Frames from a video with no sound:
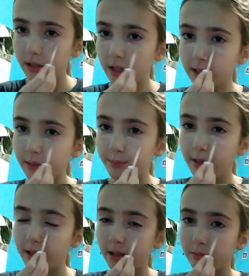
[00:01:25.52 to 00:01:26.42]
it has like
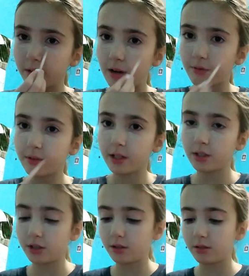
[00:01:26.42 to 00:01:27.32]
medium coverage.
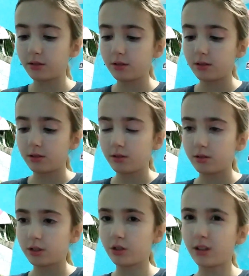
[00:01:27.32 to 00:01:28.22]

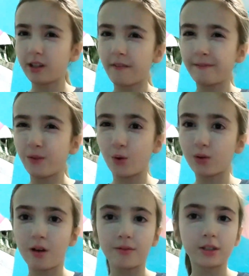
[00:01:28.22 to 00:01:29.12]
It's not like a full
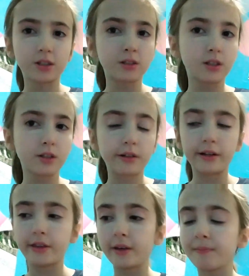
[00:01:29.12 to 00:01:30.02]
coverage concealer or
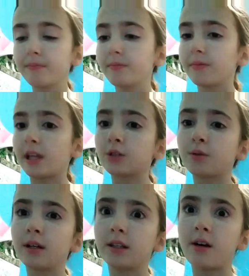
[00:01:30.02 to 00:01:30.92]
anything. That's
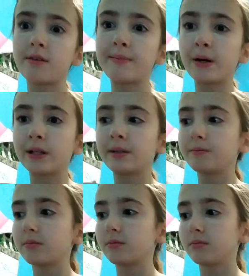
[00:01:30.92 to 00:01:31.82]
what I love about it,
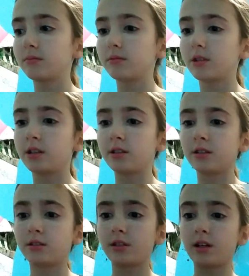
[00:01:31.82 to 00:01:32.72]

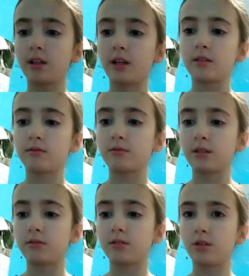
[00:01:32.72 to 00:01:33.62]
because I like
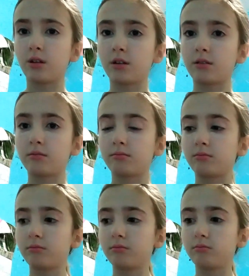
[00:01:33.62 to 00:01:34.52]
it to look
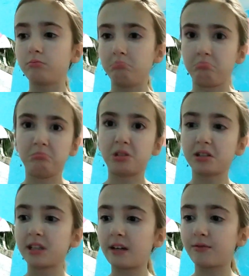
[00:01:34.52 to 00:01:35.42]

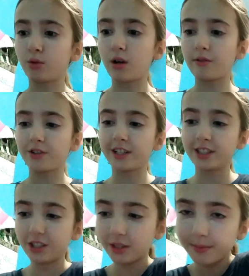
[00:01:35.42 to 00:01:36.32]
not that full
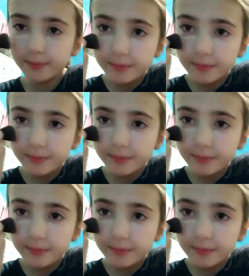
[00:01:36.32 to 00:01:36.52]
coverage.